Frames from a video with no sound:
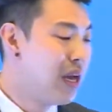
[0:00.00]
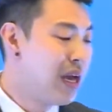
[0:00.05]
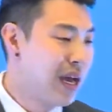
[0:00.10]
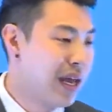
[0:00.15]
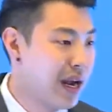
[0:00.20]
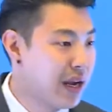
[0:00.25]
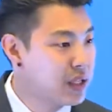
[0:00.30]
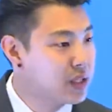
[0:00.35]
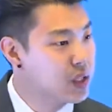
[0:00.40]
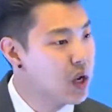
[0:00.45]

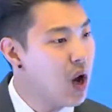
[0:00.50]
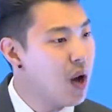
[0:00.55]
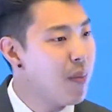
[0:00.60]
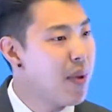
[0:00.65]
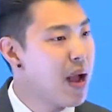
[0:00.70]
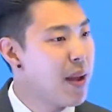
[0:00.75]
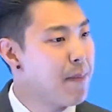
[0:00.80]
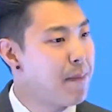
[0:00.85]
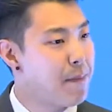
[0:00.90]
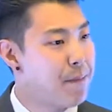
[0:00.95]
And I saw
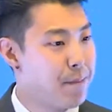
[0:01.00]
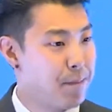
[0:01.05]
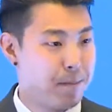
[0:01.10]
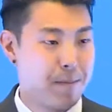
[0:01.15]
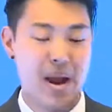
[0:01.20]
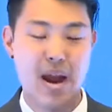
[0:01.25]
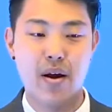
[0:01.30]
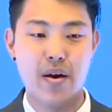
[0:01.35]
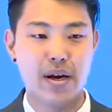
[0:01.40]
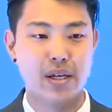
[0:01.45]
my
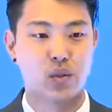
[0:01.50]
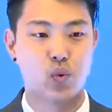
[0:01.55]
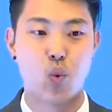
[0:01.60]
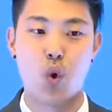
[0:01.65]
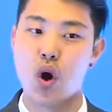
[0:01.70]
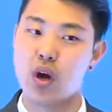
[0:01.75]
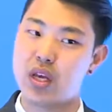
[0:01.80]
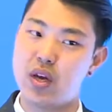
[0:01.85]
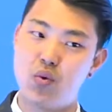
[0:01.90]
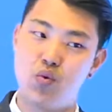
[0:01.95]
parents
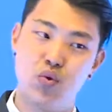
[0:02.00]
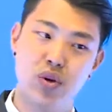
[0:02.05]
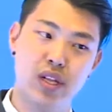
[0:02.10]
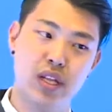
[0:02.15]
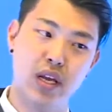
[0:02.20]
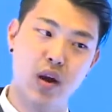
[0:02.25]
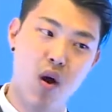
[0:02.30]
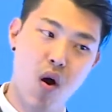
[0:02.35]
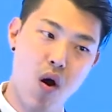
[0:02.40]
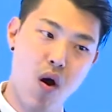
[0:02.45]
working
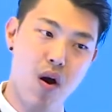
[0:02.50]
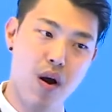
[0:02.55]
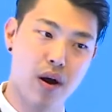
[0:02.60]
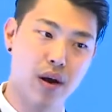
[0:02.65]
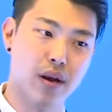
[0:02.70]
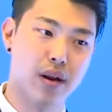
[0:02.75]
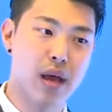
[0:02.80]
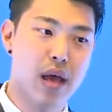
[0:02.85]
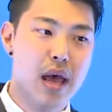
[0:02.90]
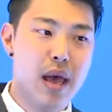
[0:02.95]
really
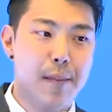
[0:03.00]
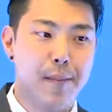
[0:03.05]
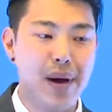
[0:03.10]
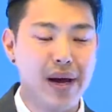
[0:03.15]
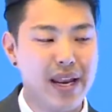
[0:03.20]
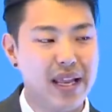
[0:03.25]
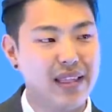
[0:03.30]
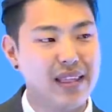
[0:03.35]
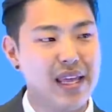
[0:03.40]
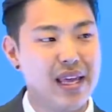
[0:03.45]
hard,
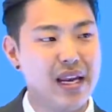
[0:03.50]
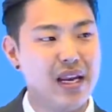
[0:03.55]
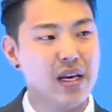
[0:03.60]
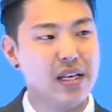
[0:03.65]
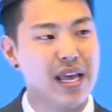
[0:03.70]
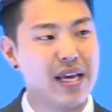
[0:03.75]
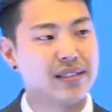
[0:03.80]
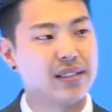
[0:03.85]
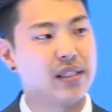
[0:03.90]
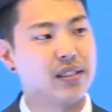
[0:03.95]
but it didn't
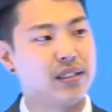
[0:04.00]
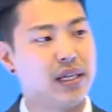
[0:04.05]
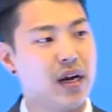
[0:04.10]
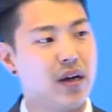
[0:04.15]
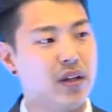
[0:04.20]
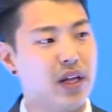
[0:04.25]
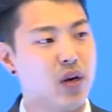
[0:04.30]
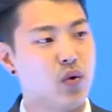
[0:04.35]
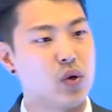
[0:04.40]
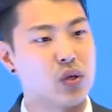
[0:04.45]

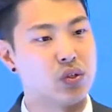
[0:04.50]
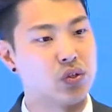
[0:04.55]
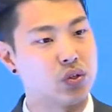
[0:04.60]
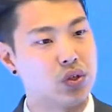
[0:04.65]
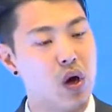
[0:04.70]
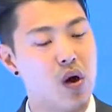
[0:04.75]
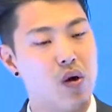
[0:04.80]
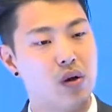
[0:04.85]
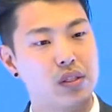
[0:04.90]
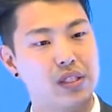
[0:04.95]
necessarily
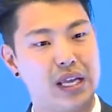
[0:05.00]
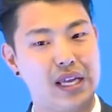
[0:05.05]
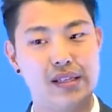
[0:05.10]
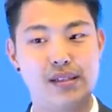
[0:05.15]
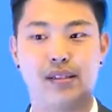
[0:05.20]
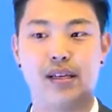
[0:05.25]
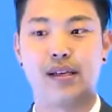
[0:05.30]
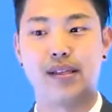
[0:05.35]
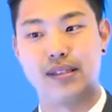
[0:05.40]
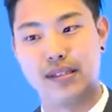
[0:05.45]
result in
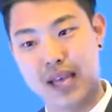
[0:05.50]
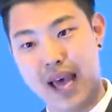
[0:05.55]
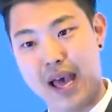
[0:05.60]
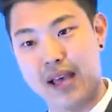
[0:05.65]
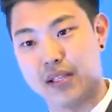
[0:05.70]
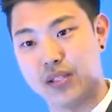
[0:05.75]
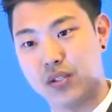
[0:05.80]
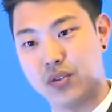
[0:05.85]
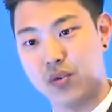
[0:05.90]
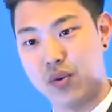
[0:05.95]

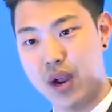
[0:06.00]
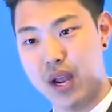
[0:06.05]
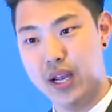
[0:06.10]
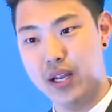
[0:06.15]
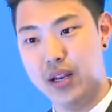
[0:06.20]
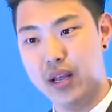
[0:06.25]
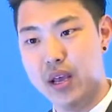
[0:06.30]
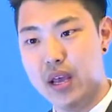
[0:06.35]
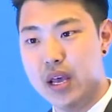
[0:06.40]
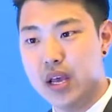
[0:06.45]
success, right?